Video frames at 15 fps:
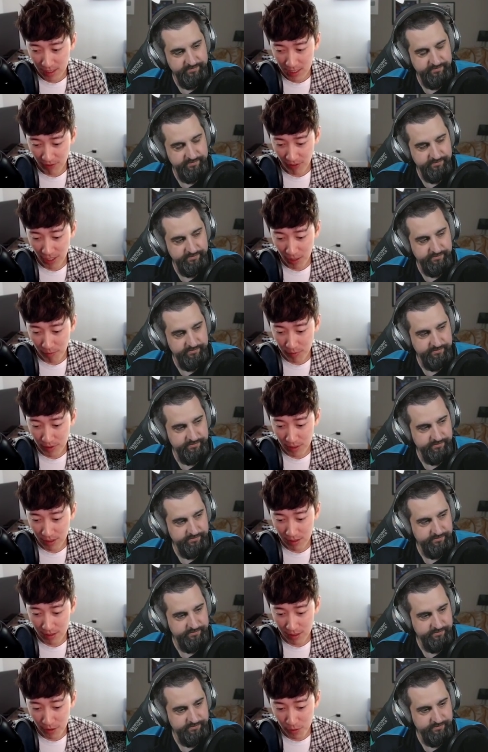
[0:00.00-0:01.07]
Speaker 1: develop n-
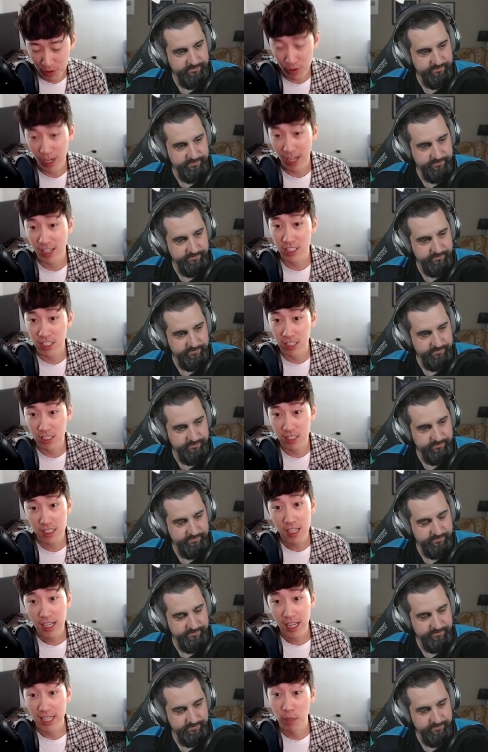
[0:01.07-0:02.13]
new strategies,
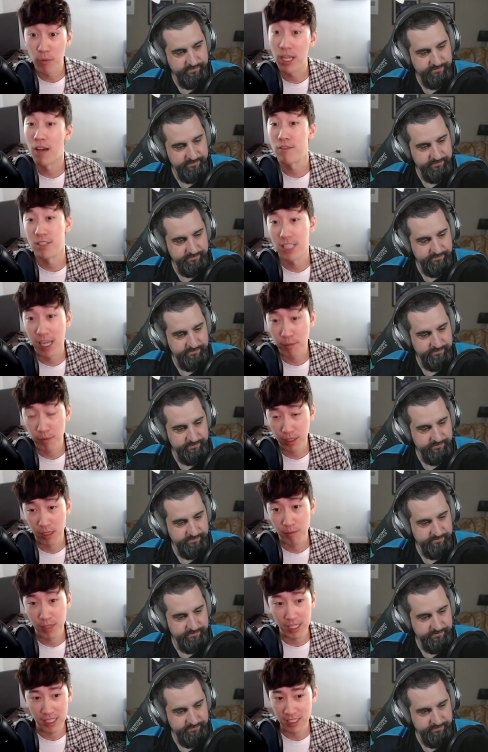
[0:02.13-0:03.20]
and then we have to adapt to
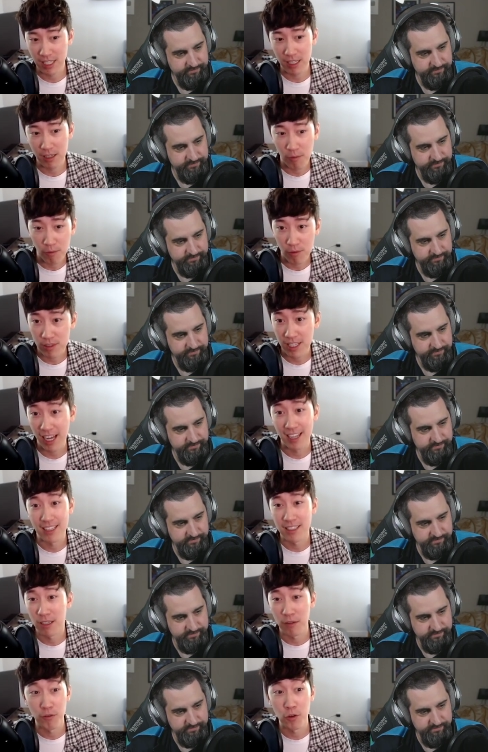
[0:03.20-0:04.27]
them. And it's like,
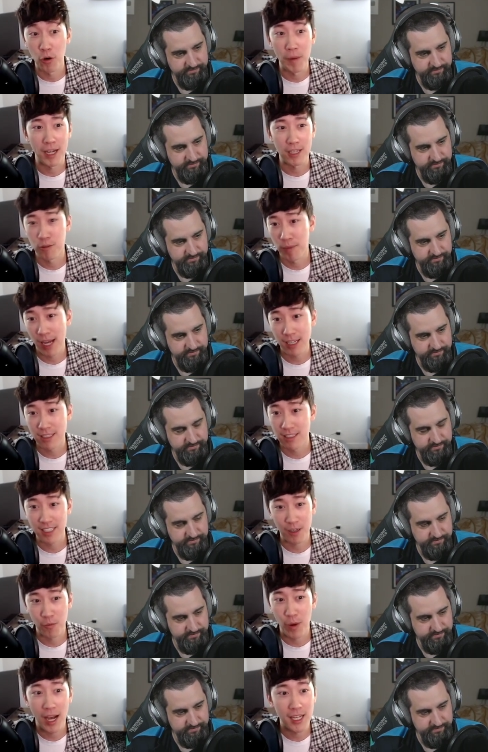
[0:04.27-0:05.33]
yeah, if you go back two patches,
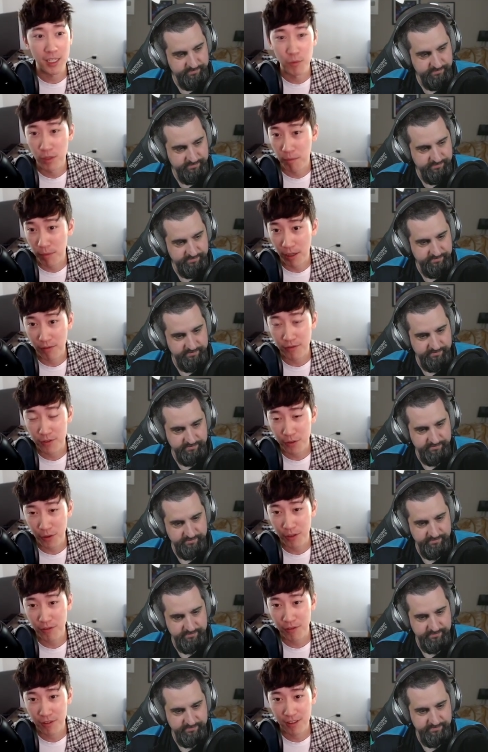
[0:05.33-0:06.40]
like why did we buff
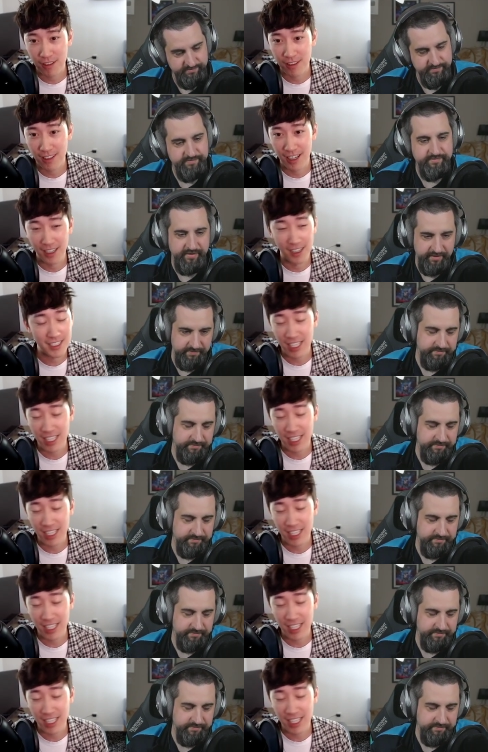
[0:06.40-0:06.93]
Soif- uh,